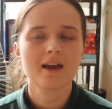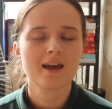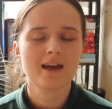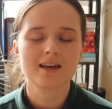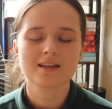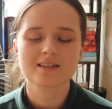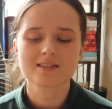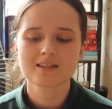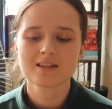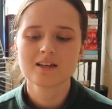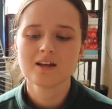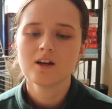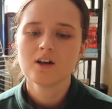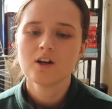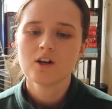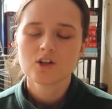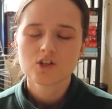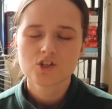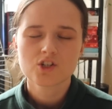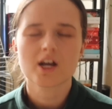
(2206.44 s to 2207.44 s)
it's
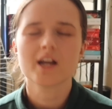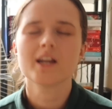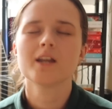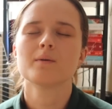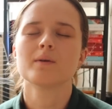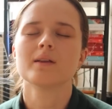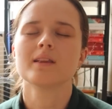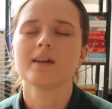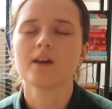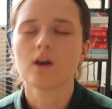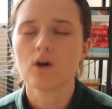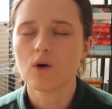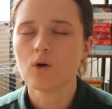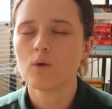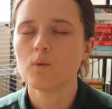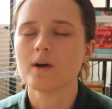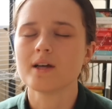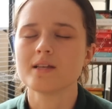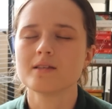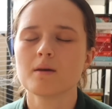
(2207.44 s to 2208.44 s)
genuinely
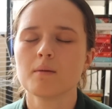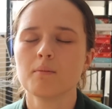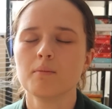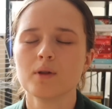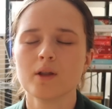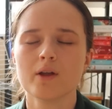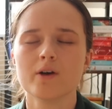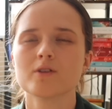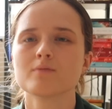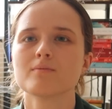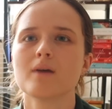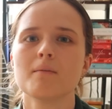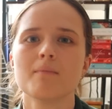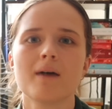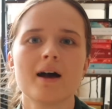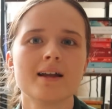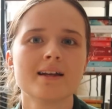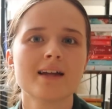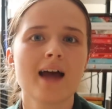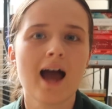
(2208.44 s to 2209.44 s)
always blows my
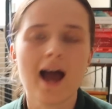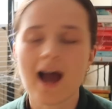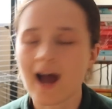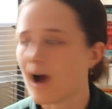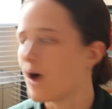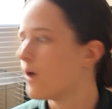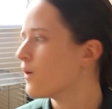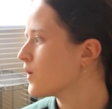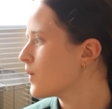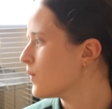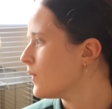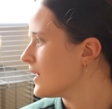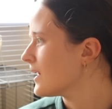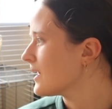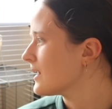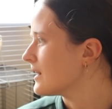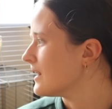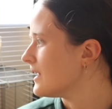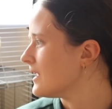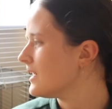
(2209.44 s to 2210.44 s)
mind how
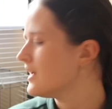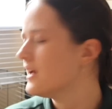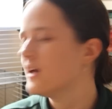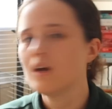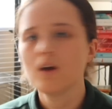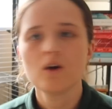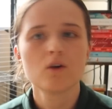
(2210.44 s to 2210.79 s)
quickly